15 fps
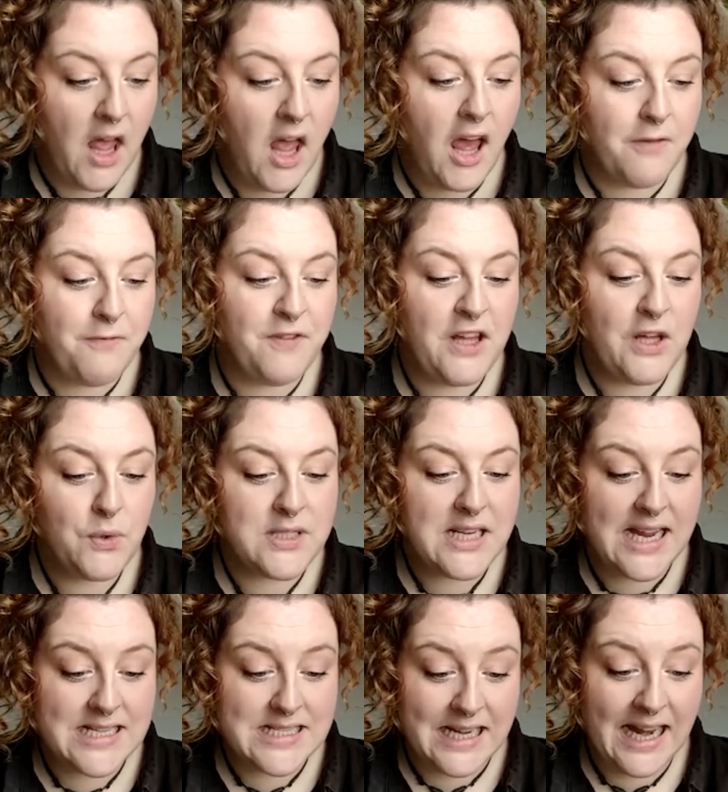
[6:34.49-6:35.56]
A few
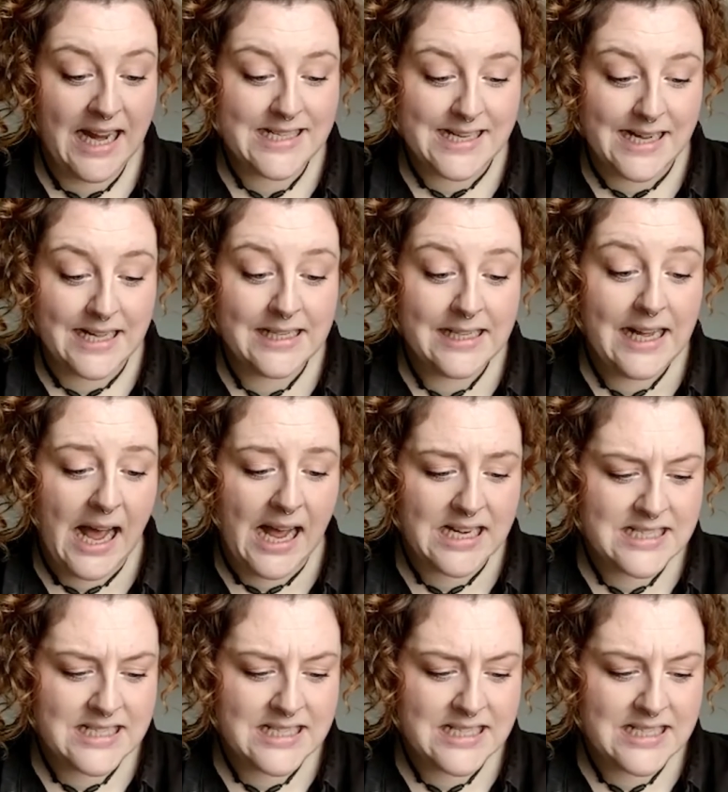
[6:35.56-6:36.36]
days later, a